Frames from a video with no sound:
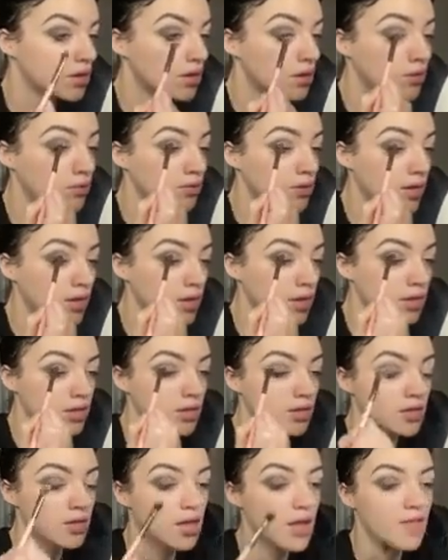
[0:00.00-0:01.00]
Okay,
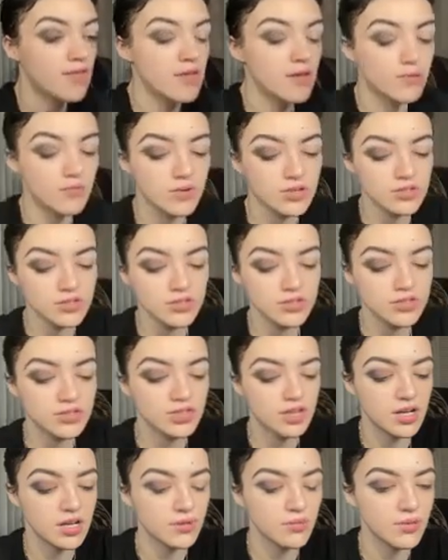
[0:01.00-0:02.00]
and then once you're
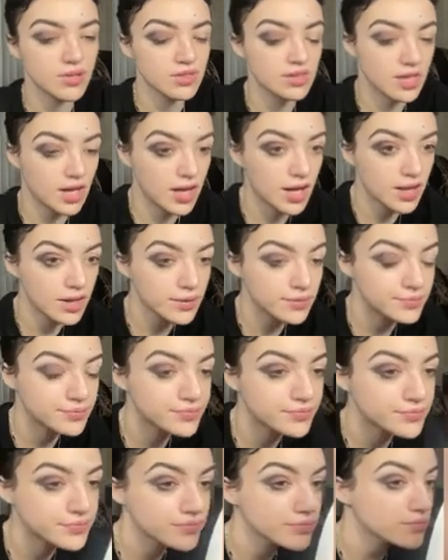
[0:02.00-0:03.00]
done with that,
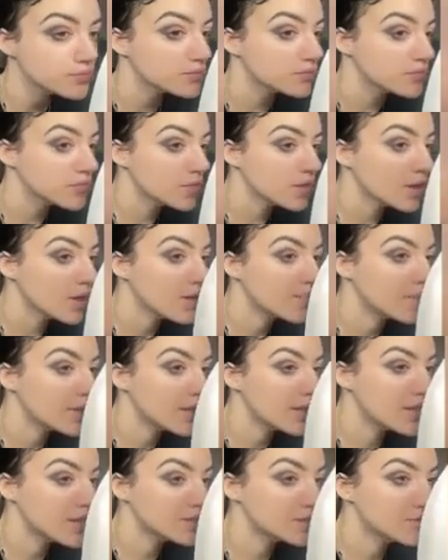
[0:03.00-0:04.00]
I mean, I
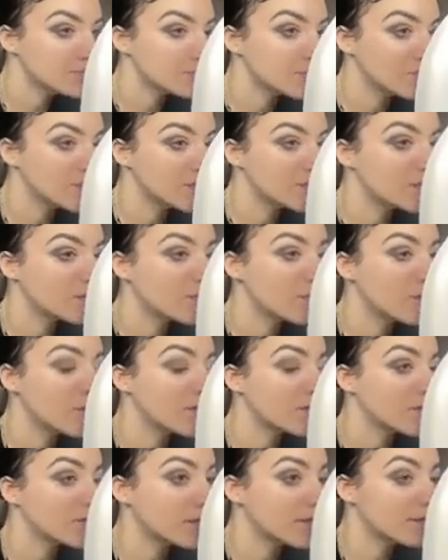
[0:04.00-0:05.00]
guess you could go
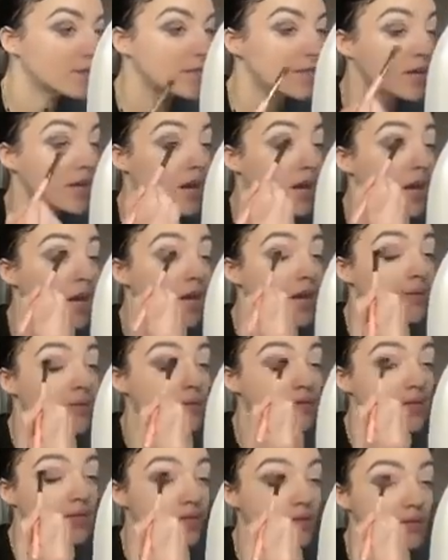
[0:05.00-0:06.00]
underneath the eye
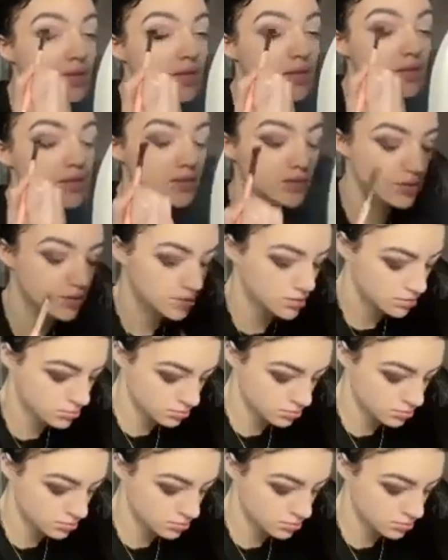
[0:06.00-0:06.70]
with this color.